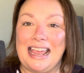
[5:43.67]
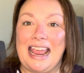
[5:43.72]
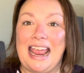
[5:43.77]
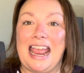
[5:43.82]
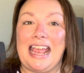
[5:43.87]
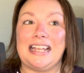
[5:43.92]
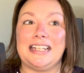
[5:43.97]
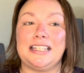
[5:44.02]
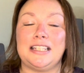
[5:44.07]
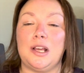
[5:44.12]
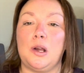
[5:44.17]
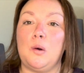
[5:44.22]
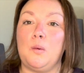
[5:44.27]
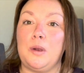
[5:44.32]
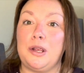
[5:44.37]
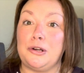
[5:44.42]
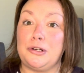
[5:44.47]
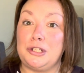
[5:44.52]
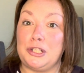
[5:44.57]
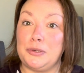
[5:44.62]
And so we
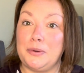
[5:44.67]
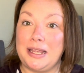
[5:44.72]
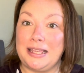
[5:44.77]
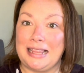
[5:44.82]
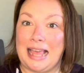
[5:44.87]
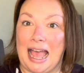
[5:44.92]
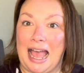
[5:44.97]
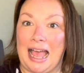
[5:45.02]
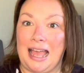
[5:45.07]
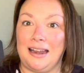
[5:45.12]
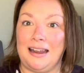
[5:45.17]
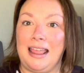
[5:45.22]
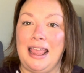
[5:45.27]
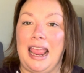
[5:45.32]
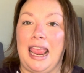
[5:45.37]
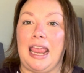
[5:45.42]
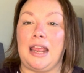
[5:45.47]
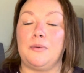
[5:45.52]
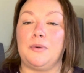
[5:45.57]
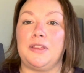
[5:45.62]
are doing that.
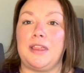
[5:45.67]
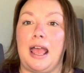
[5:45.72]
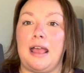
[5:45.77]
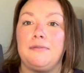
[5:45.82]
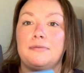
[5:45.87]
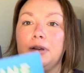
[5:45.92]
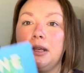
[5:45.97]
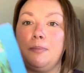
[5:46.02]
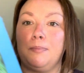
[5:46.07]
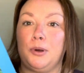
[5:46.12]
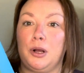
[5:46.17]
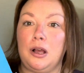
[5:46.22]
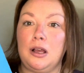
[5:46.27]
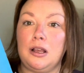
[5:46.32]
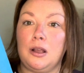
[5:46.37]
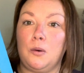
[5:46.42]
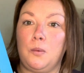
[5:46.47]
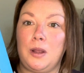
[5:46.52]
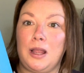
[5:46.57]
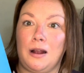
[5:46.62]
And with every
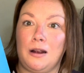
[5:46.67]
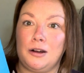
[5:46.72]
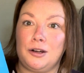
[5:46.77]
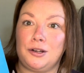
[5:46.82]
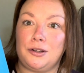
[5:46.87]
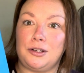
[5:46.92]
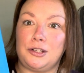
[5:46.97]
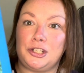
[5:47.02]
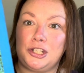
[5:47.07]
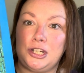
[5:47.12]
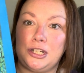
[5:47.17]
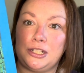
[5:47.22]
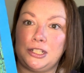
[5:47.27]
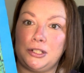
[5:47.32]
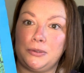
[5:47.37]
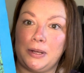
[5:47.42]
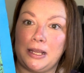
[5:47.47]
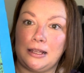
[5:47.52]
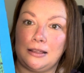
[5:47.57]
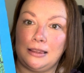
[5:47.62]
book, she is
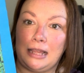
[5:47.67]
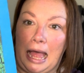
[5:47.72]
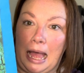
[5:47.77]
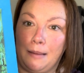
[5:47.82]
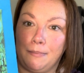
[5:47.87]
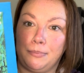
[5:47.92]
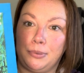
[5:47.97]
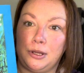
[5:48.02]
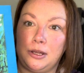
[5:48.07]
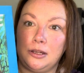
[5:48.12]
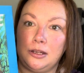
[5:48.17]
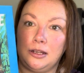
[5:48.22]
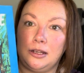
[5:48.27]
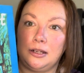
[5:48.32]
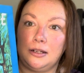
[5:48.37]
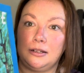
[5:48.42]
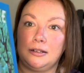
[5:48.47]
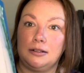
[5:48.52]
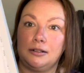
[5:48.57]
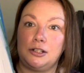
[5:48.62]
doing a lap book.
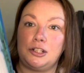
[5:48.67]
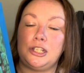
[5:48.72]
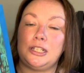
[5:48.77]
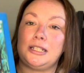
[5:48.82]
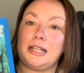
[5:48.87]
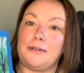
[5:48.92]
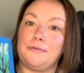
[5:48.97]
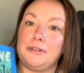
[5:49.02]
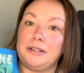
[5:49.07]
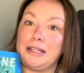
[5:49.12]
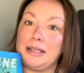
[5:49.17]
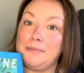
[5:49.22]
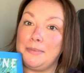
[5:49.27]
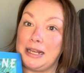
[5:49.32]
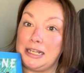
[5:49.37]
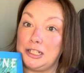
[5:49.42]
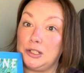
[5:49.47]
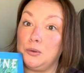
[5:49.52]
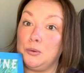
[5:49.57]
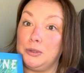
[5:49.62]
She's definitely my
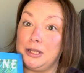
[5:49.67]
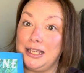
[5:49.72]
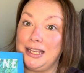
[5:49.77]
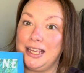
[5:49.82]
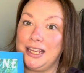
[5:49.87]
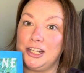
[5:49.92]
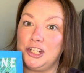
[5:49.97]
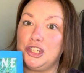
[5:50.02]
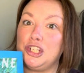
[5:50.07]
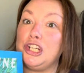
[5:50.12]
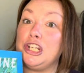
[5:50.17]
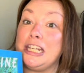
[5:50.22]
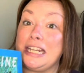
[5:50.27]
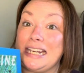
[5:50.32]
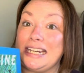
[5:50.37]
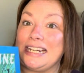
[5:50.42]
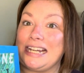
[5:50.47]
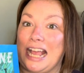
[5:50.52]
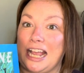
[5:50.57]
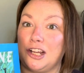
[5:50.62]
schooly kid. She
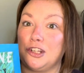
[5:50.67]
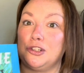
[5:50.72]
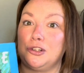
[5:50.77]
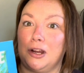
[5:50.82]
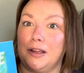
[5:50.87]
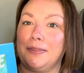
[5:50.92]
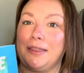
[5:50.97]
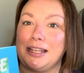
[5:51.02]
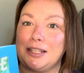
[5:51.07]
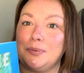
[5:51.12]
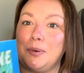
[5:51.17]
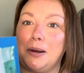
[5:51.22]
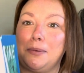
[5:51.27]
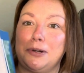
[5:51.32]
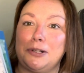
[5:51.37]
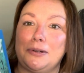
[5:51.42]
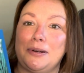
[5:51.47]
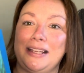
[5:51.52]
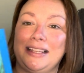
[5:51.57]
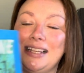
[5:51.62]
needed extra. That's why we're
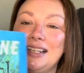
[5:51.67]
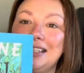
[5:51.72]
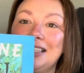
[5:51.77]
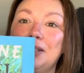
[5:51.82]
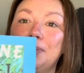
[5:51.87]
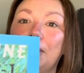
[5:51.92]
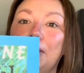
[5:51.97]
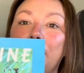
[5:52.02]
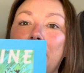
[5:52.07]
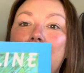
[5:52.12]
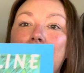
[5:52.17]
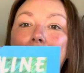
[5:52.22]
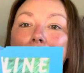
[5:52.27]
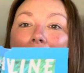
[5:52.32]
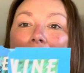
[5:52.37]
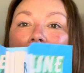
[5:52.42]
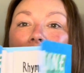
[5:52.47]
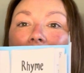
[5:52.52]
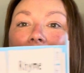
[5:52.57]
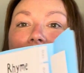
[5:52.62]
doing this. So we're reading
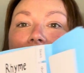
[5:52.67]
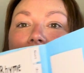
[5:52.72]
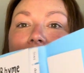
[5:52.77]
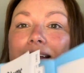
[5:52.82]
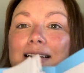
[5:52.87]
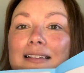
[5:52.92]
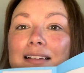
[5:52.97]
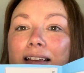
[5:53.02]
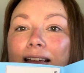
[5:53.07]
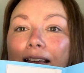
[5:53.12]
Madeline,